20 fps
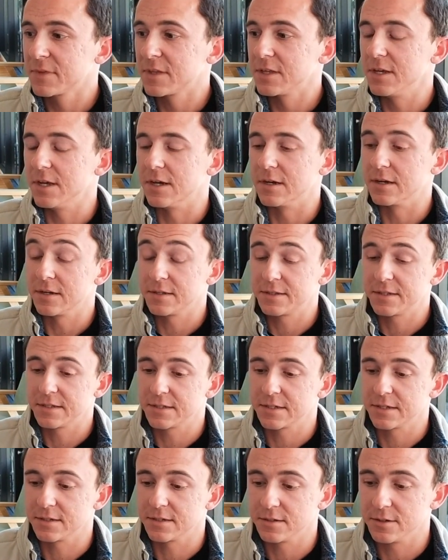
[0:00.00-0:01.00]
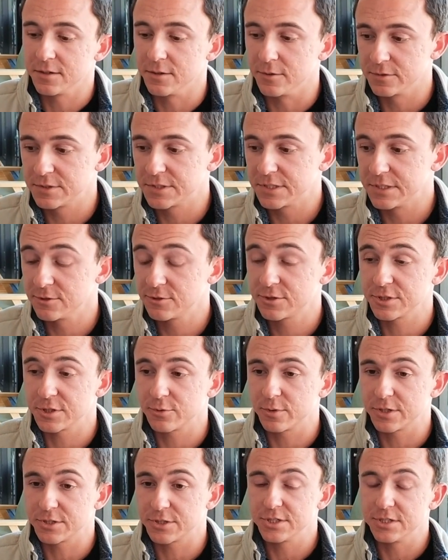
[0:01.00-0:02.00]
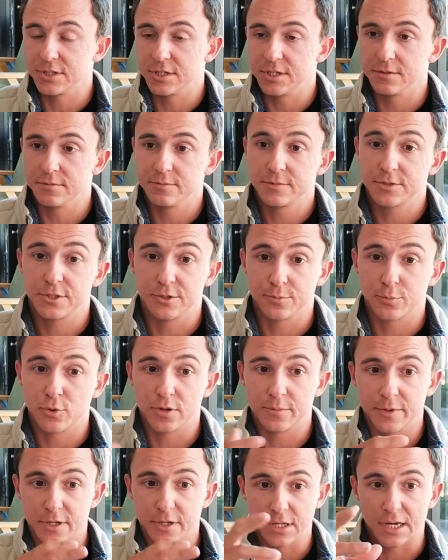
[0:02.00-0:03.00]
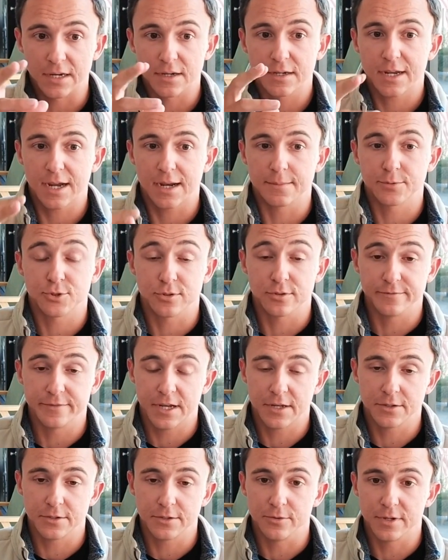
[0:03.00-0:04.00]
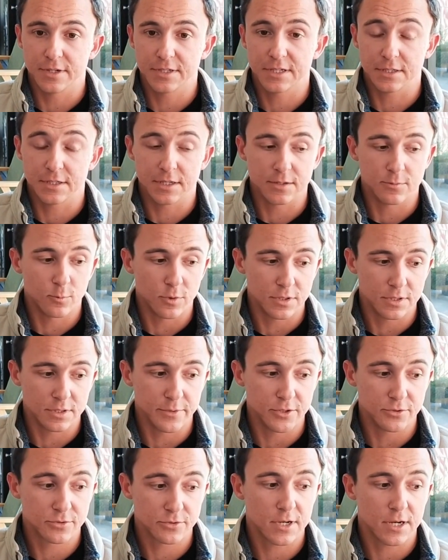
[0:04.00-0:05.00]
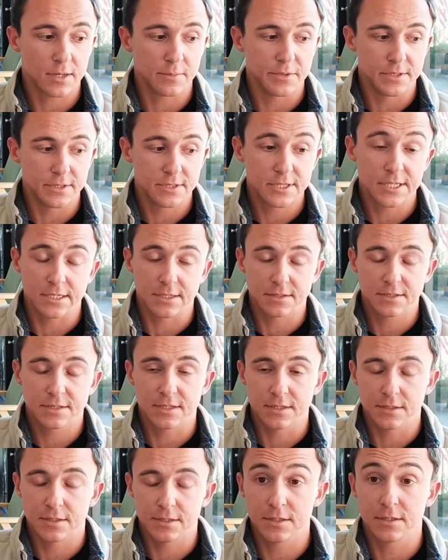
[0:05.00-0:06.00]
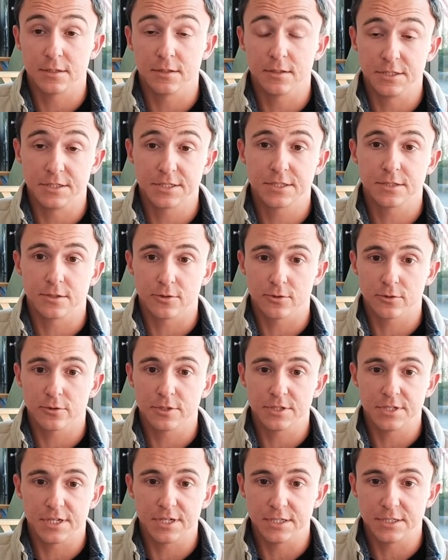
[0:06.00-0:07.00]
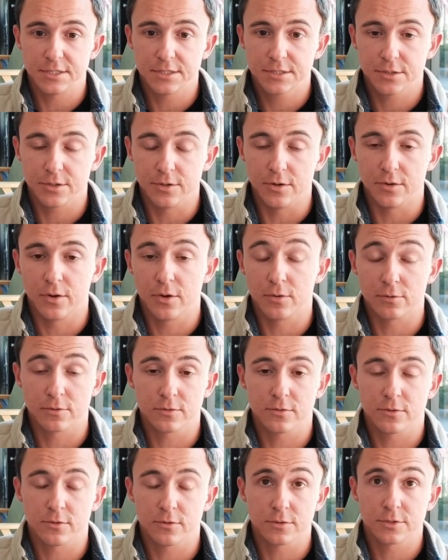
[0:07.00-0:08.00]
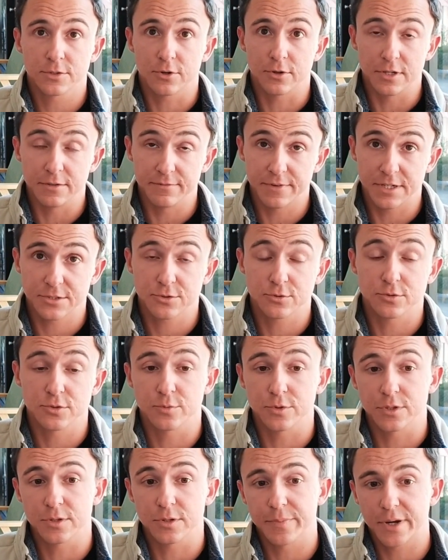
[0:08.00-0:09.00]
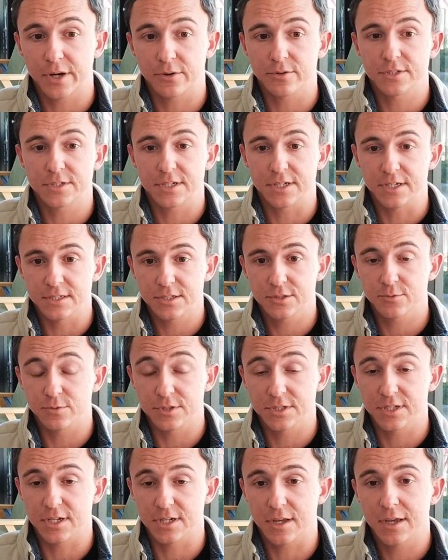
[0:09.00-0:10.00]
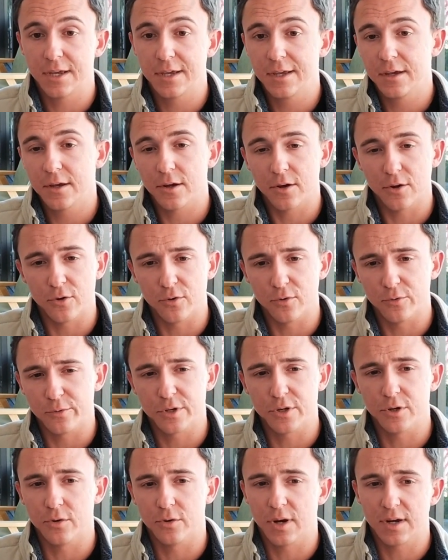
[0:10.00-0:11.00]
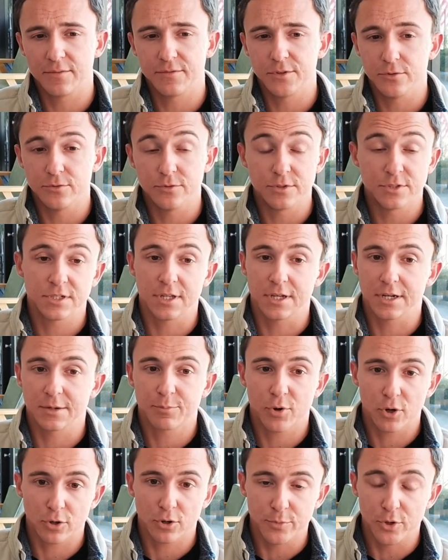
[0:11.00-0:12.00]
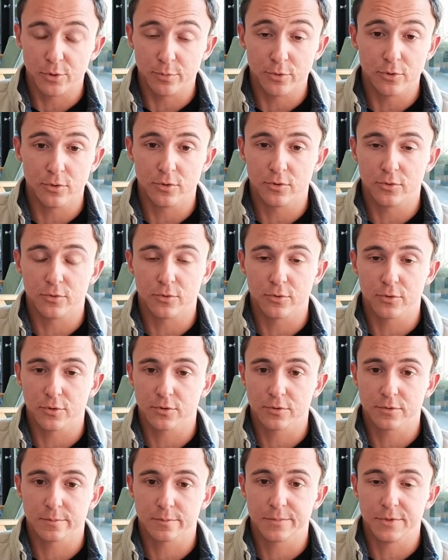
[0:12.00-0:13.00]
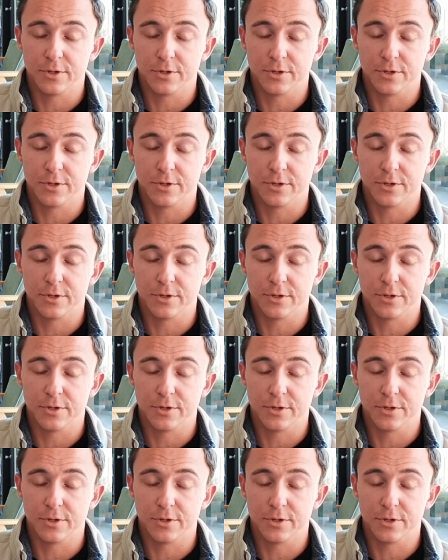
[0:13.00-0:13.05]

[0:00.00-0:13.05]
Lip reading: Yeah, I think that, it's an interesting question. And to your point about like capturing value, I think that one of the most common things that, at least in the early days, investors would compare us against was like, oh, I've used like Park Mobile or,